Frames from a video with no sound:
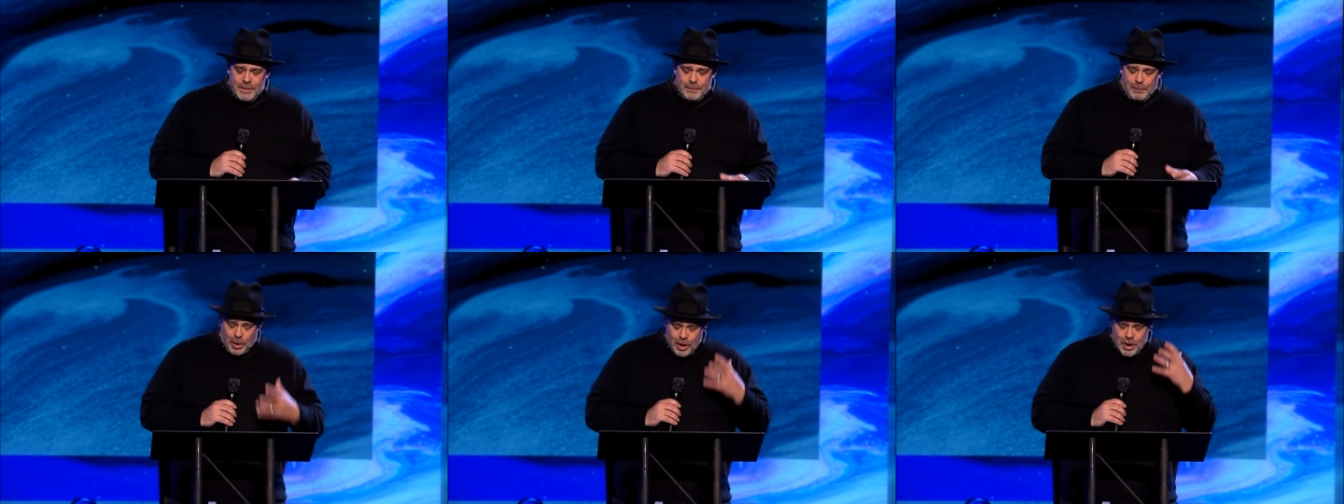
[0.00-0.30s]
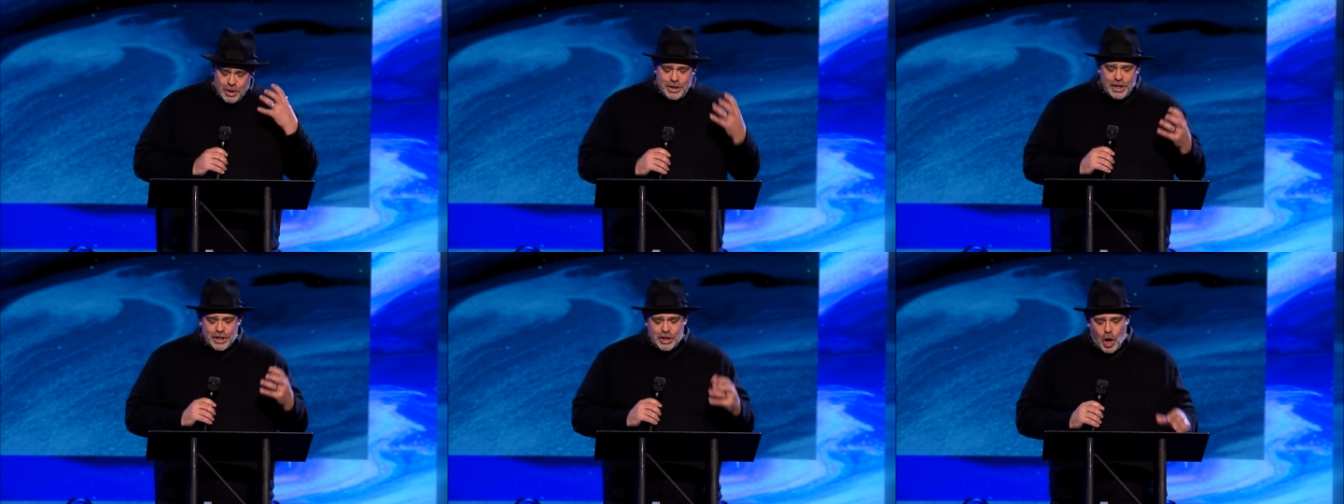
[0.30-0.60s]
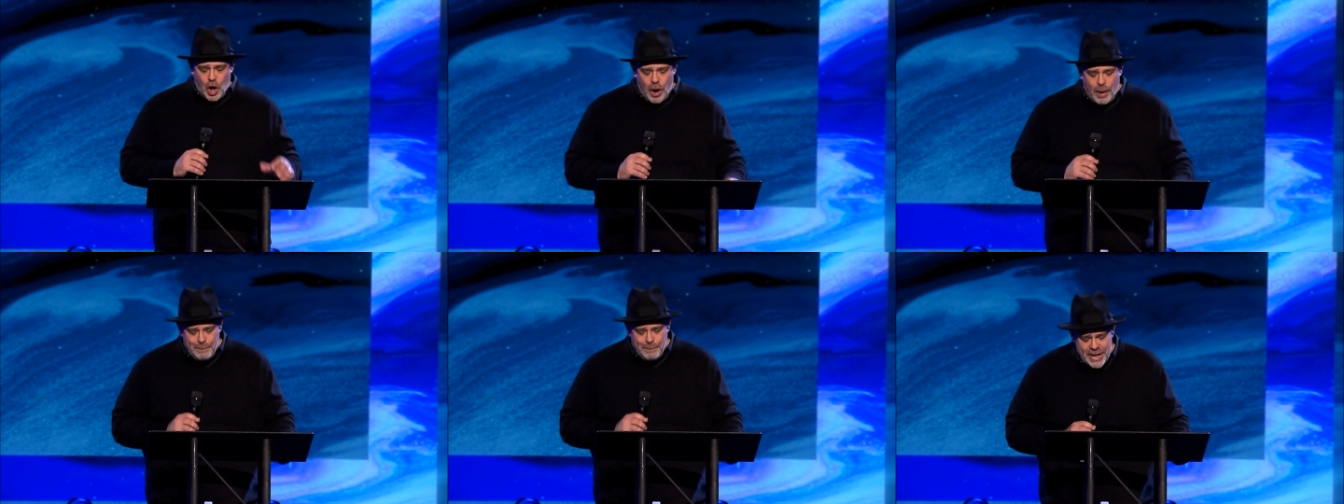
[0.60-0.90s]
purchase
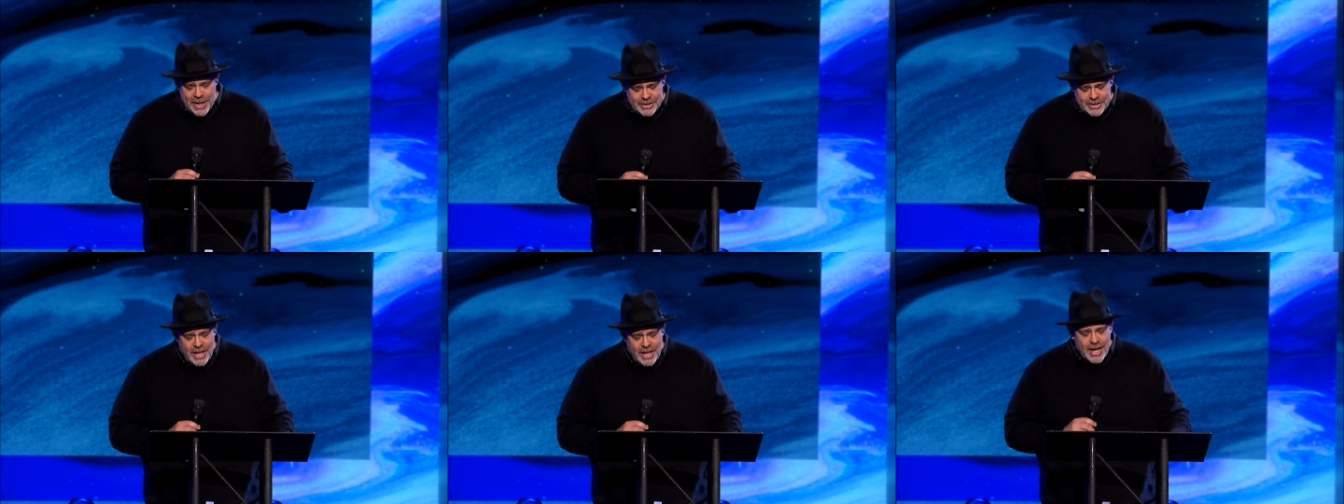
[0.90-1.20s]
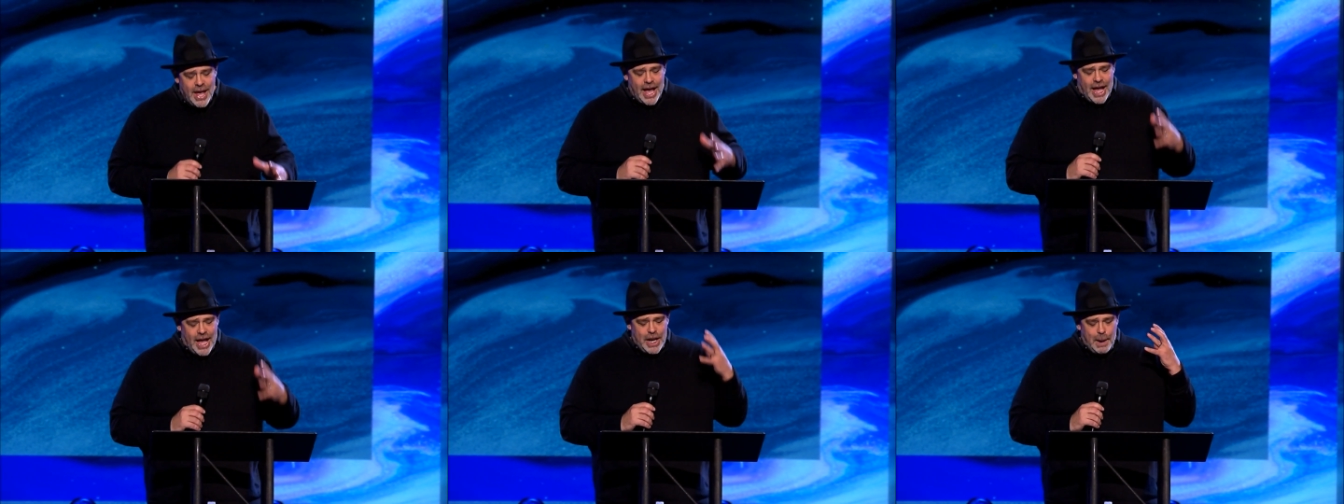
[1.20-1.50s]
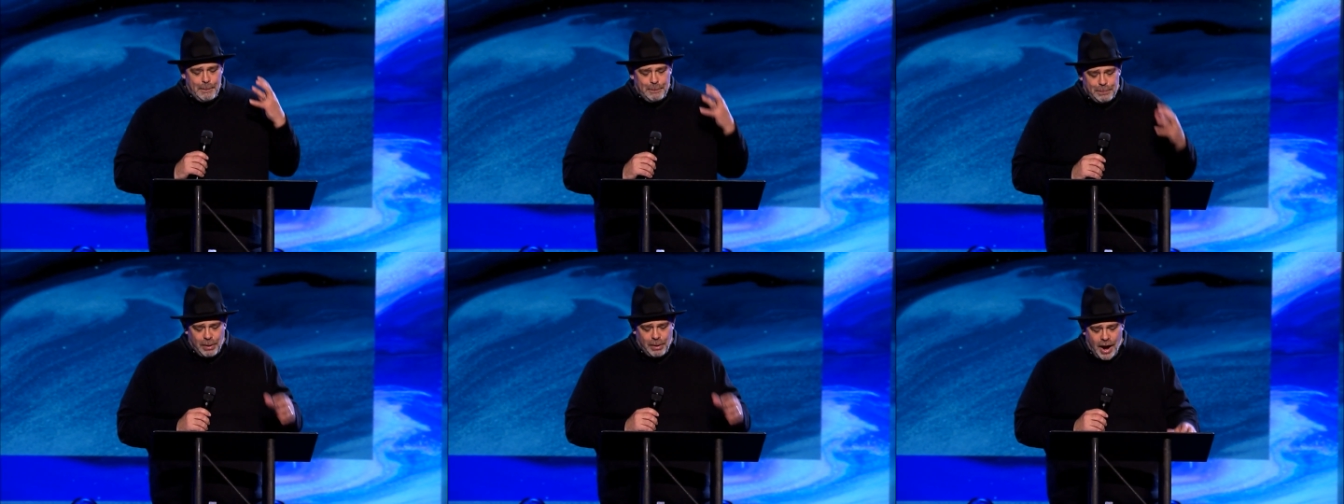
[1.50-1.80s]
our peace, and
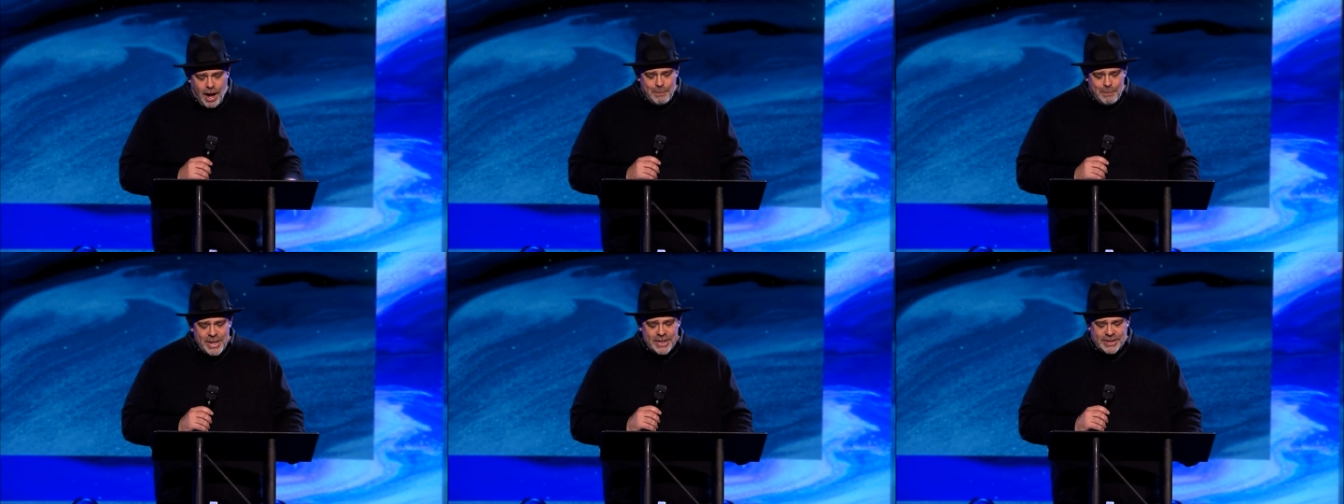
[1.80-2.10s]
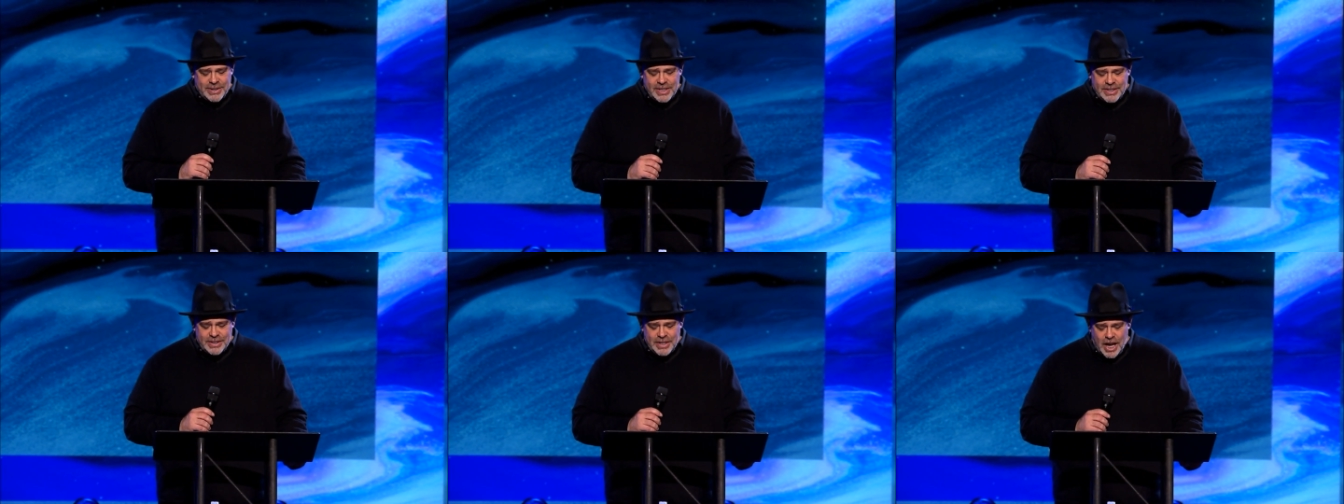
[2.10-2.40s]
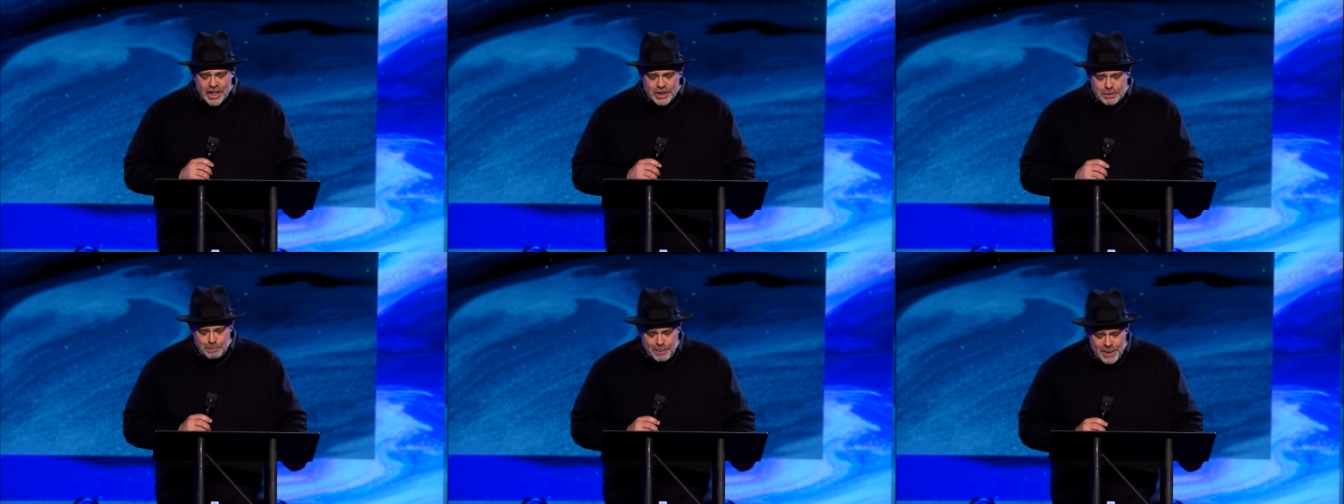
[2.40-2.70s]
He promises us